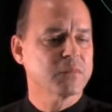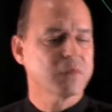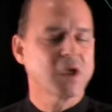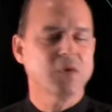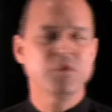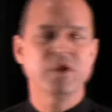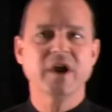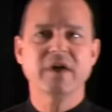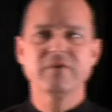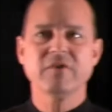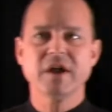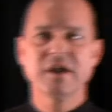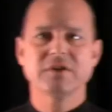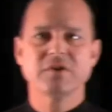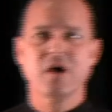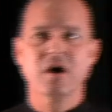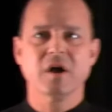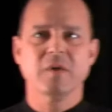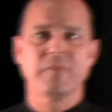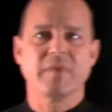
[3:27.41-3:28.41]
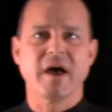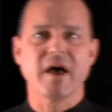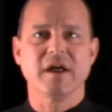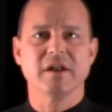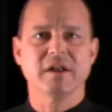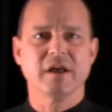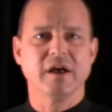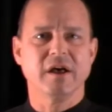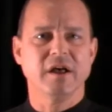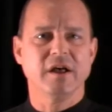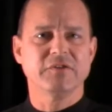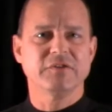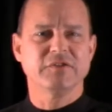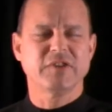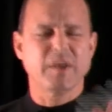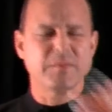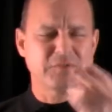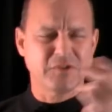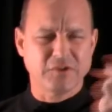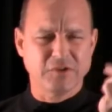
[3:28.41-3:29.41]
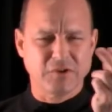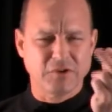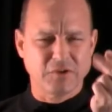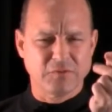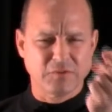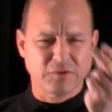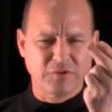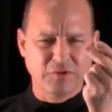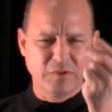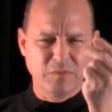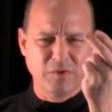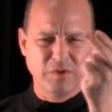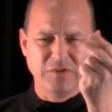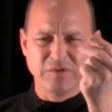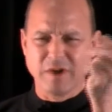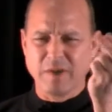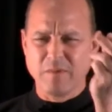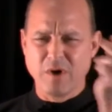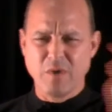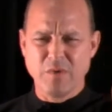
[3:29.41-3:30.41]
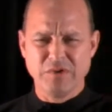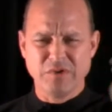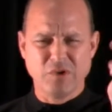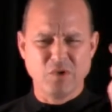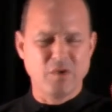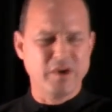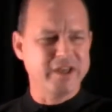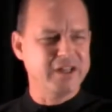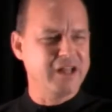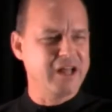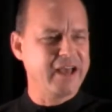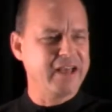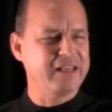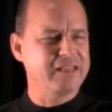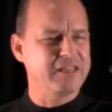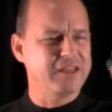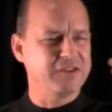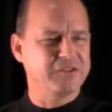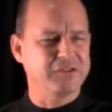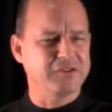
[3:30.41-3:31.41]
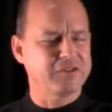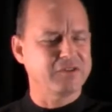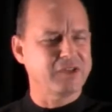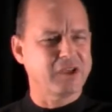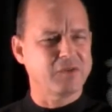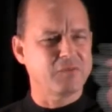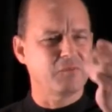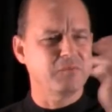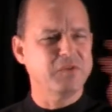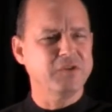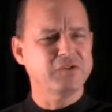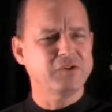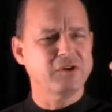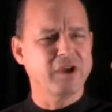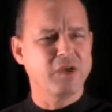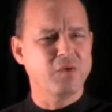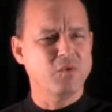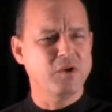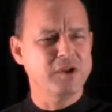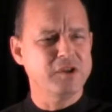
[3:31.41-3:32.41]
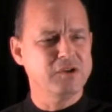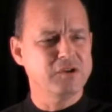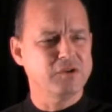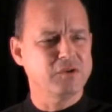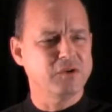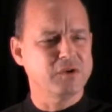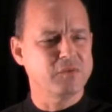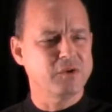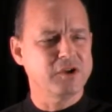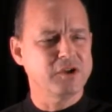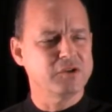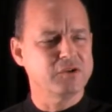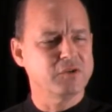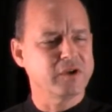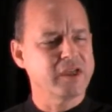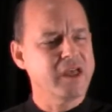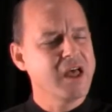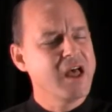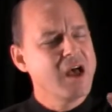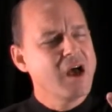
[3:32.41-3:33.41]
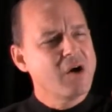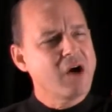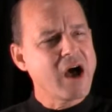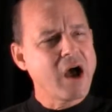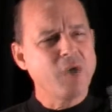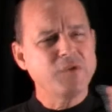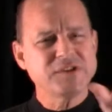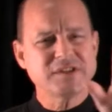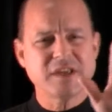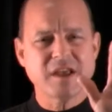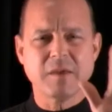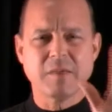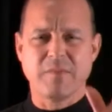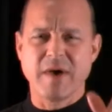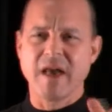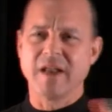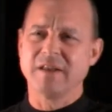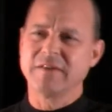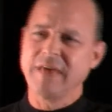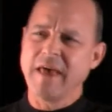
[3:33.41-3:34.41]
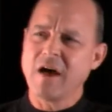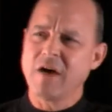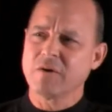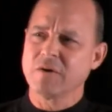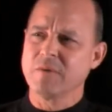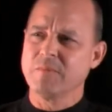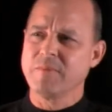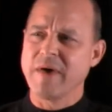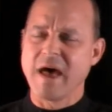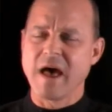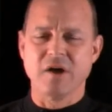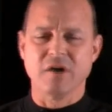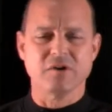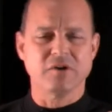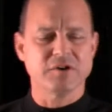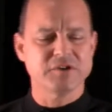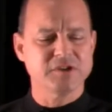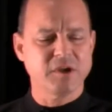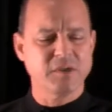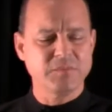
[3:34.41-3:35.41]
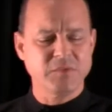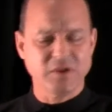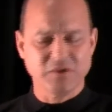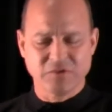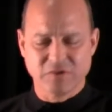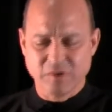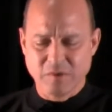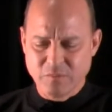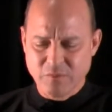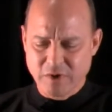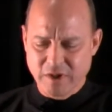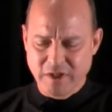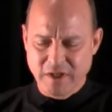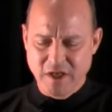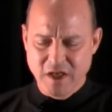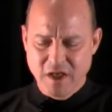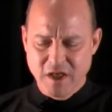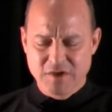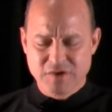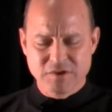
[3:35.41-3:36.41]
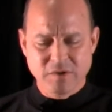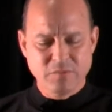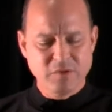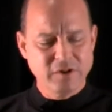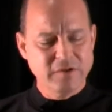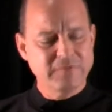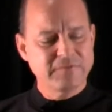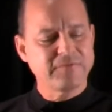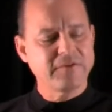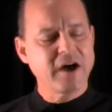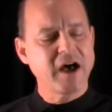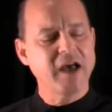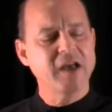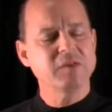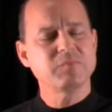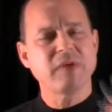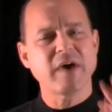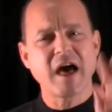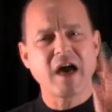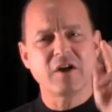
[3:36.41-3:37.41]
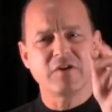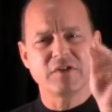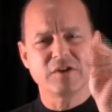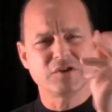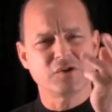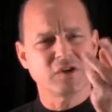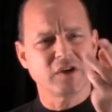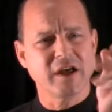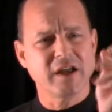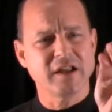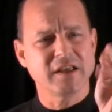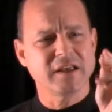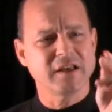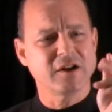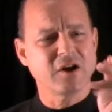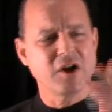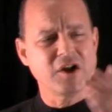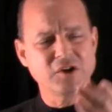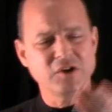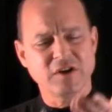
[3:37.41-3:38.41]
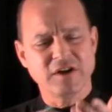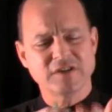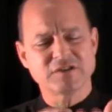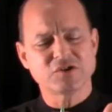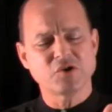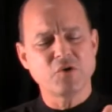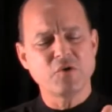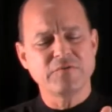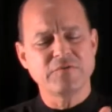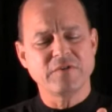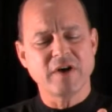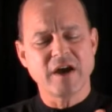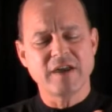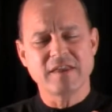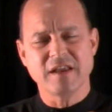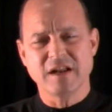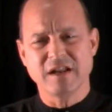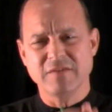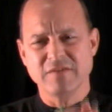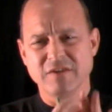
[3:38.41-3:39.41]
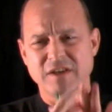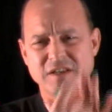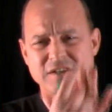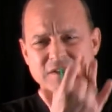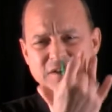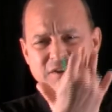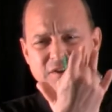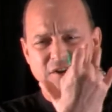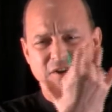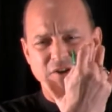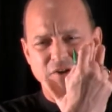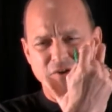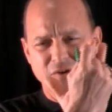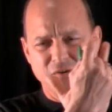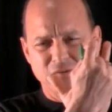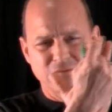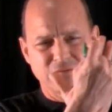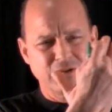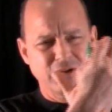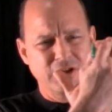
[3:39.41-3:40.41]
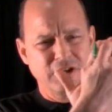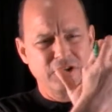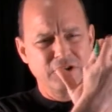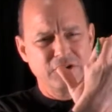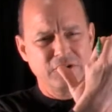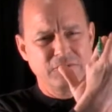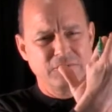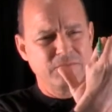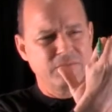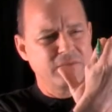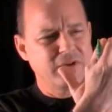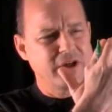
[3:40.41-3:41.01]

Whenever I talk about substances, for some reason I'm always going like this, and it's like, Mr. A, what are you doing? What are you doing? Well, I always think about a talcum powder or something, some really fine powder that you kind of get on you, and it's so fine that it even gets in the little